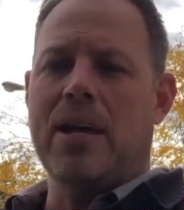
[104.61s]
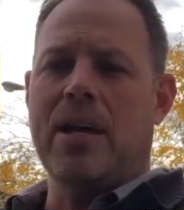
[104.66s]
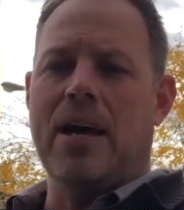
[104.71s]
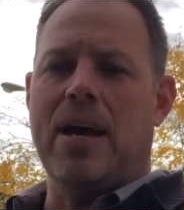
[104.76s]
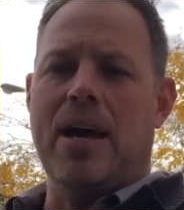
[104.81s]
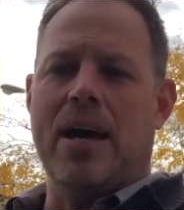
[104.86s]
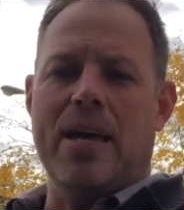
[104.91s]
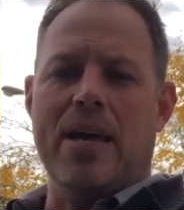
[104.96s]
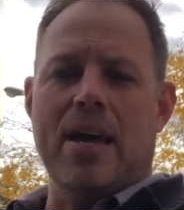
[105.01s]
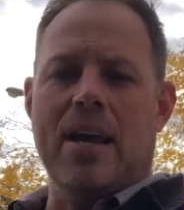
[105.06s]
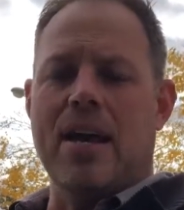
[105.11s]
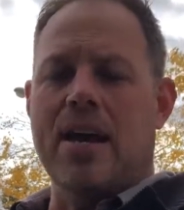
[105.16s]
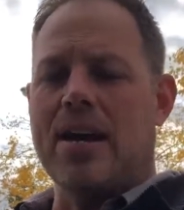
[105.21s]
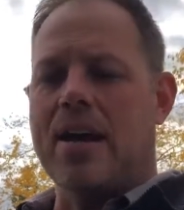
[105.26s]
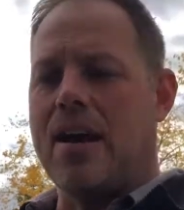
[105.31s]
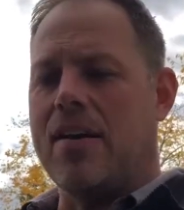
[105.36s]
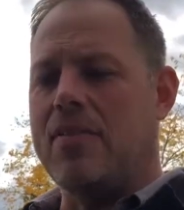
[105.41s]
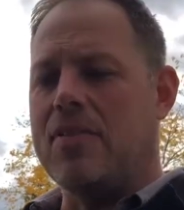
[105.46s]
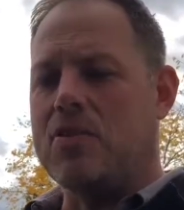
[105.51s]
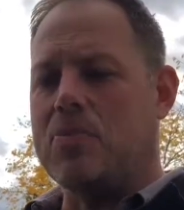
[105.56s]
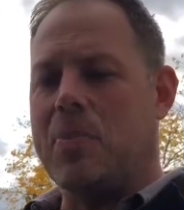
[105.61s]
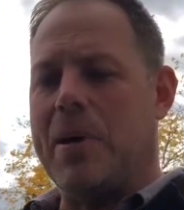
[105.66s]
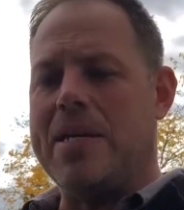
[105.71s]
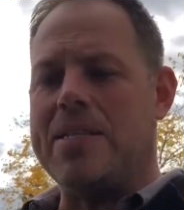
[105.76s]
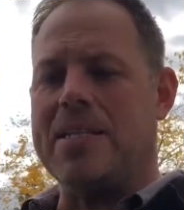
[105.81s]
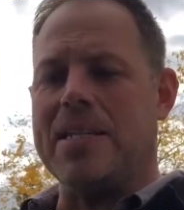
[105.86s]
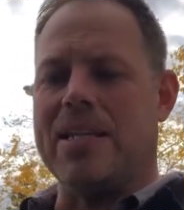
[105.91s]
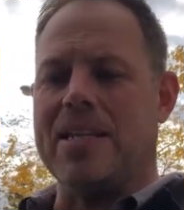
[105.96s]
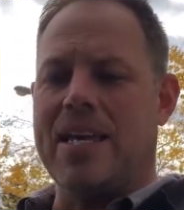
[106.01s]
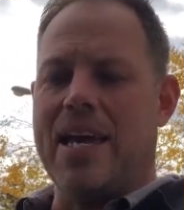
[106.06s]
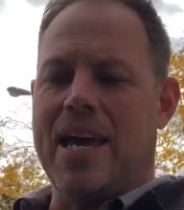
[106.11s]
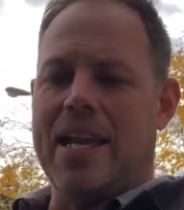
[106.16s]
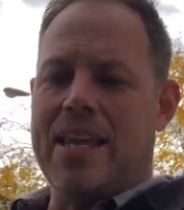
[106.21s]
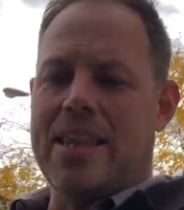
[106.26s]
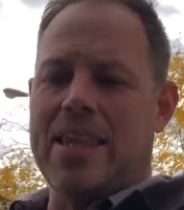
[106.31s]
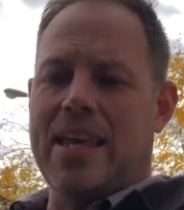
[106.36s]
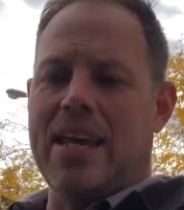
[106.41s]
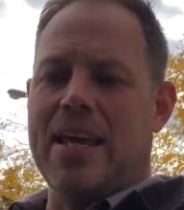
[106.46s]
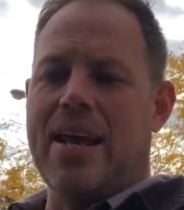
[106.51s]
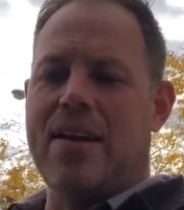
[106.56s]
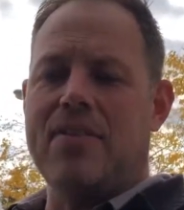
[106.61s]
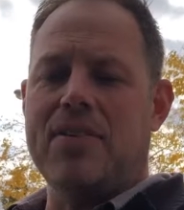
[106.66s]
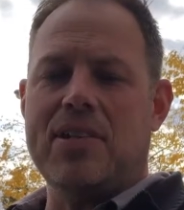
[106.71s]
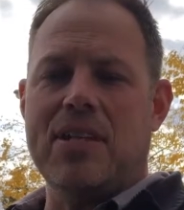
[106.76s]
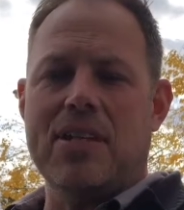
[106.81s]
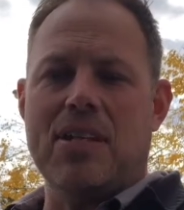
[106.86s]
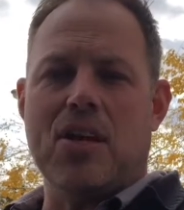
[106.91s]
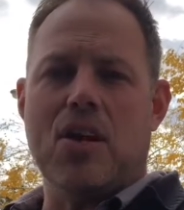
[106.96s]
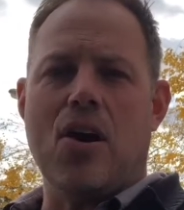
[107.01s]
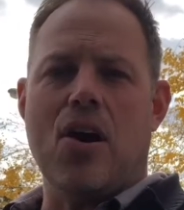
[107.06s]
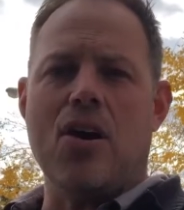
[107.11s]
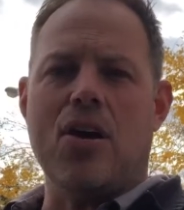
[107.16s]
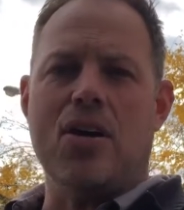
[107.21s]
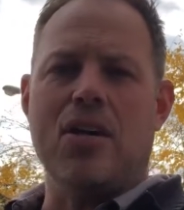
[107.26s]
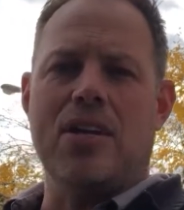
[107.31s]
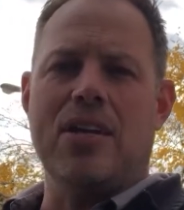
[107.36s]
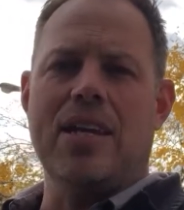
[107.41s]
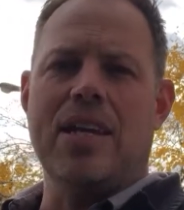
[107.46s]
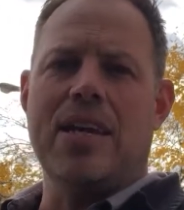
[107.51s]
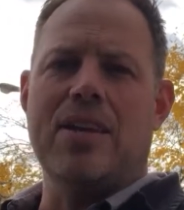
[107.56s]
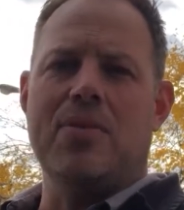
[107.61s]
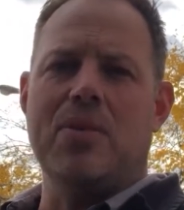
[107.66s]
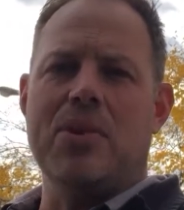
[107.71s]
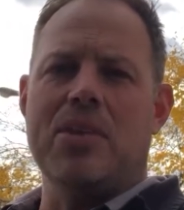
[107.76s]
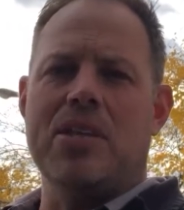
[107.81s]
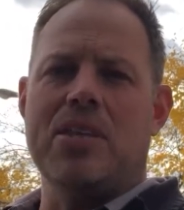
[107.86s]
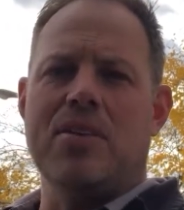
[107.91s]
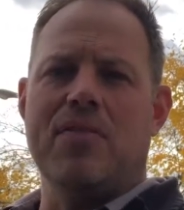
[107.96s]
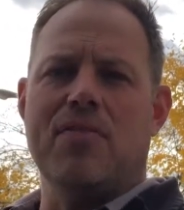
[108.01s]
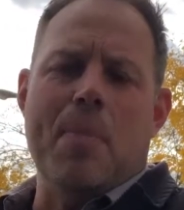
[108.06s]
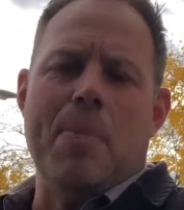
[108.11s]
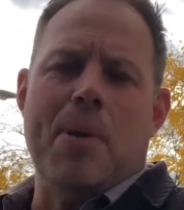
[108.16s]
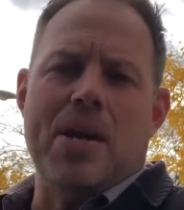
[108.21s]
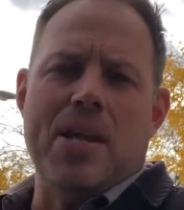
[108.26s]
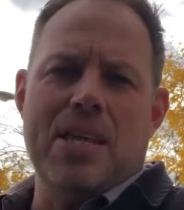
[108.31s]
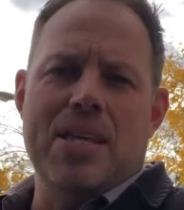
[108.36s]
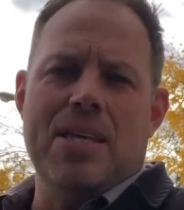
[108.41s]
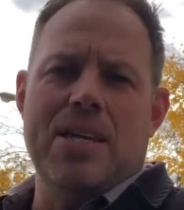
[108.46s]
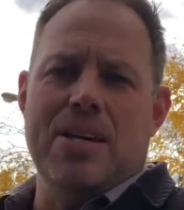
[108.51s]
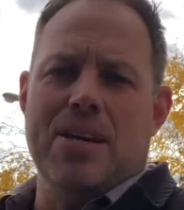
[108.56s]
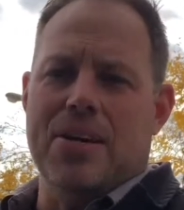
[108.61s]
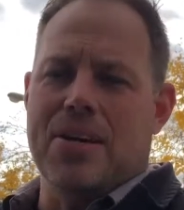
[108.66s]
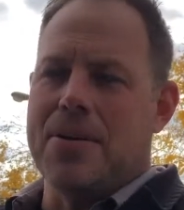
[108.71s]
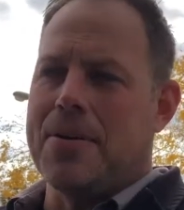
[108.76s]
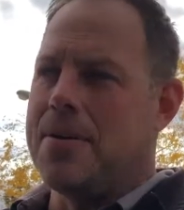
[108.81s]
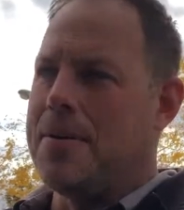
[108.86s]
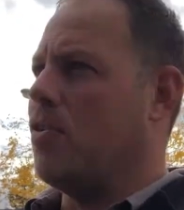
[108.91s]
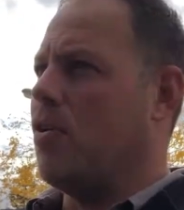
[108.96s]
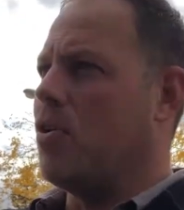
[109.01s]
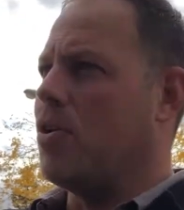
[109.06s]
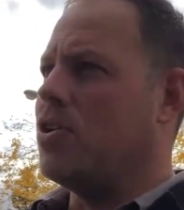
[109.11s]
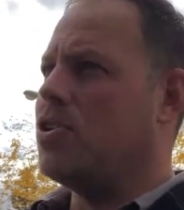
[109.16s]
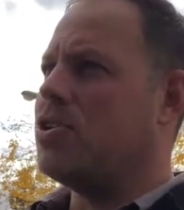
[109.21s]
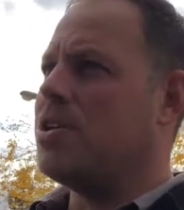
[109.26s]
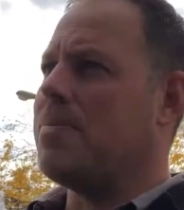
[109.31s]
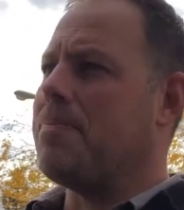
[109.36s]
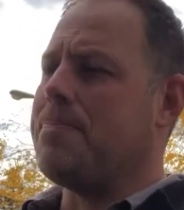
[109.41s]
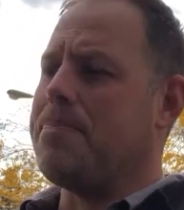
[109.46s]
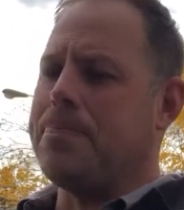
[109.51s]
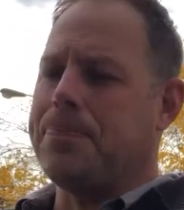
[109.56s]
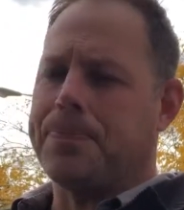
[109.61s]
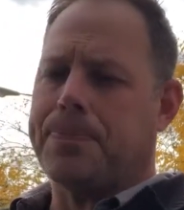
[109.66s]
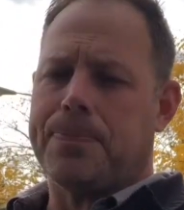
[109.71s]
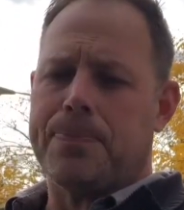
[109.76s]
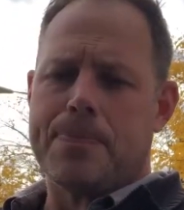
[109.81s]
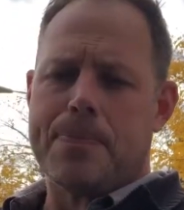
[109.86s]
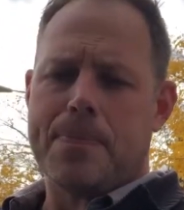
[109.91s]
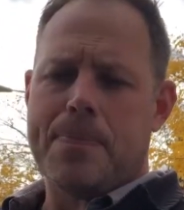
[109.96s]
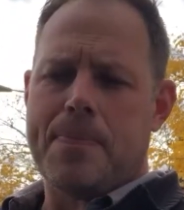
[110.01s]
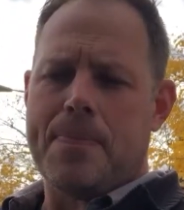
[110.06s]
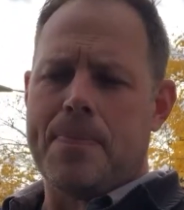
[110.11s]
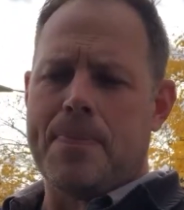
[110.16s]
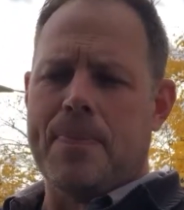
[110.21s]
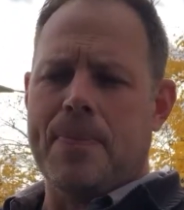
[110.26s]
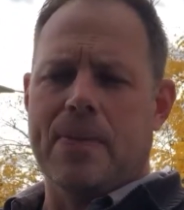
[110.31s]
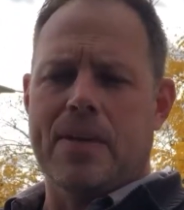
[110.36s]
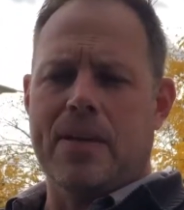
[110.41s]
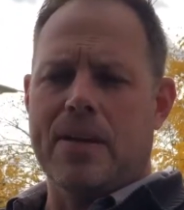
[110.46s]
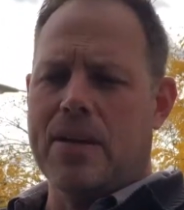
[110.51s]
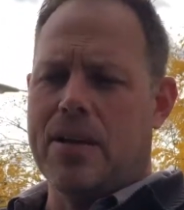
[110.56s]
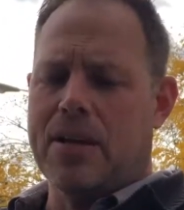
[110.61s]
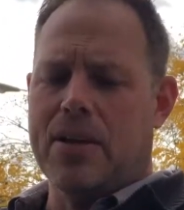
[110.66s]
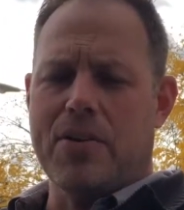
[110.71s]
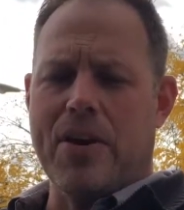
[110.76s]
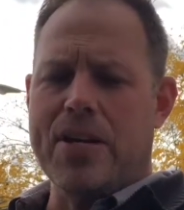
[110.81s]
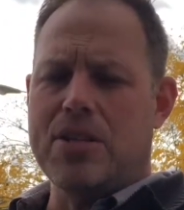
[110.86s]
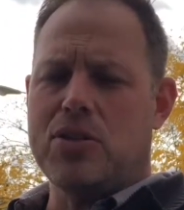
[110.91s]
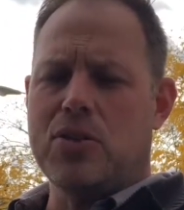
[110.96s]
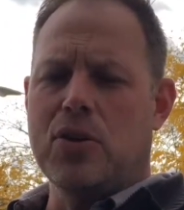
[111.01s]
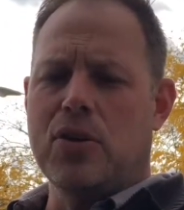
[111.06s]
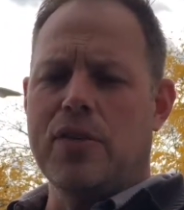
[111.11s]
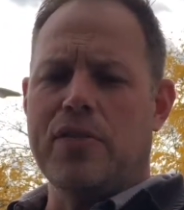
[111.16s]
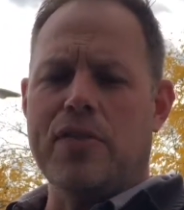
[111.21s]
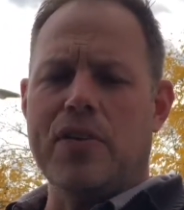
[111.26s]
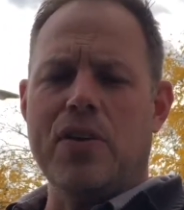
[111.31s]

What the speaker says: It uncovers basically anything and everything the car could need within about a year. Ownership, a great tool for